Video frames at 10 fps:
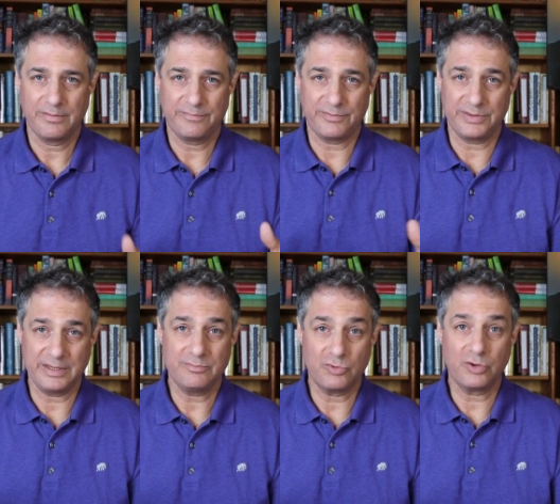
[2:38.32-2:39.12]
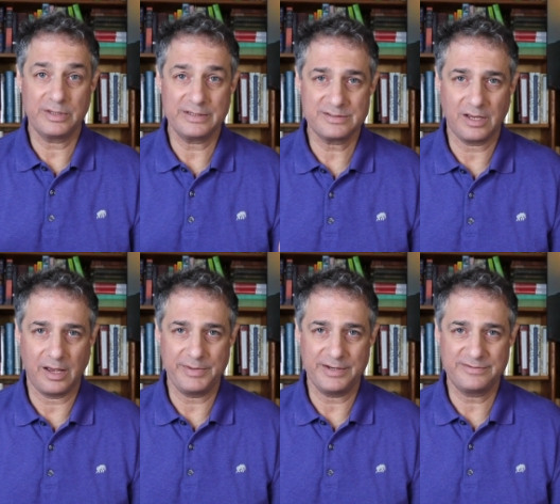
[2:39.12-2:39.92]
for the earliest
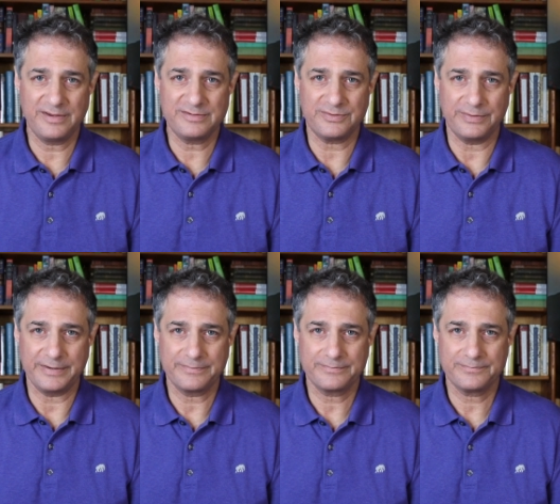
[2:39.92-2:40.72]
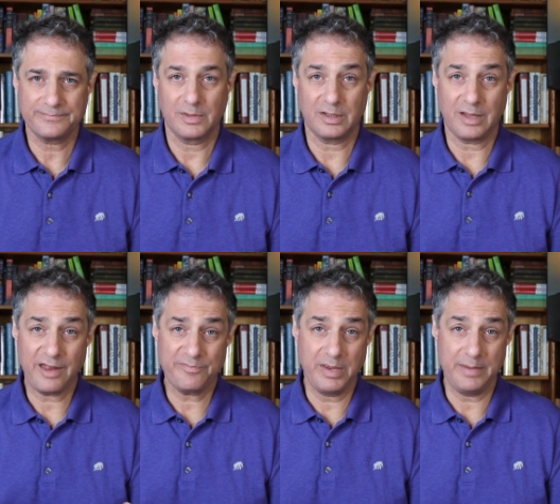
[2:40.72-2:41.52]
time in its history. A
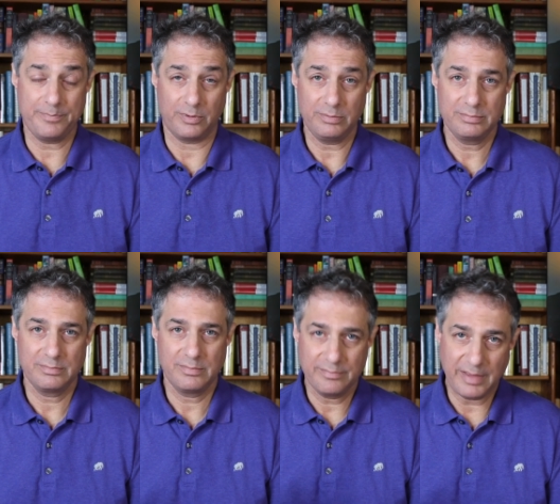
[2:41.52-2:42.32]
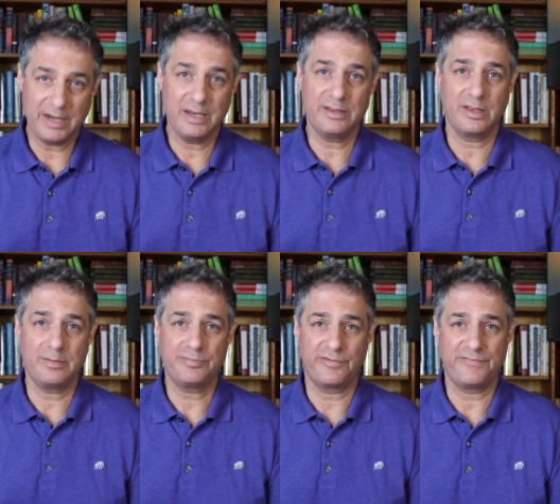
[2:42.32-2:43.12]
lot of people, many of
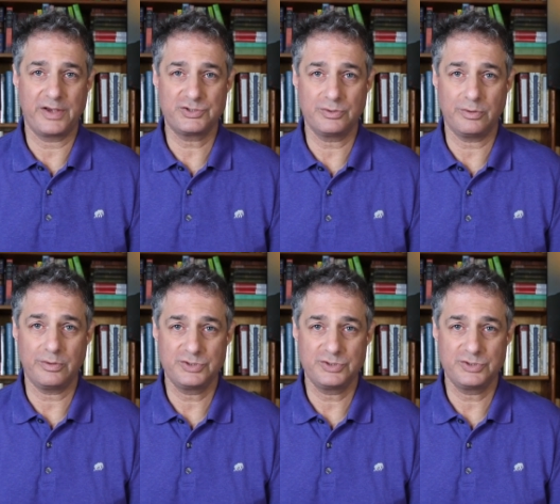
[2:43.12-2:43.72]
them professional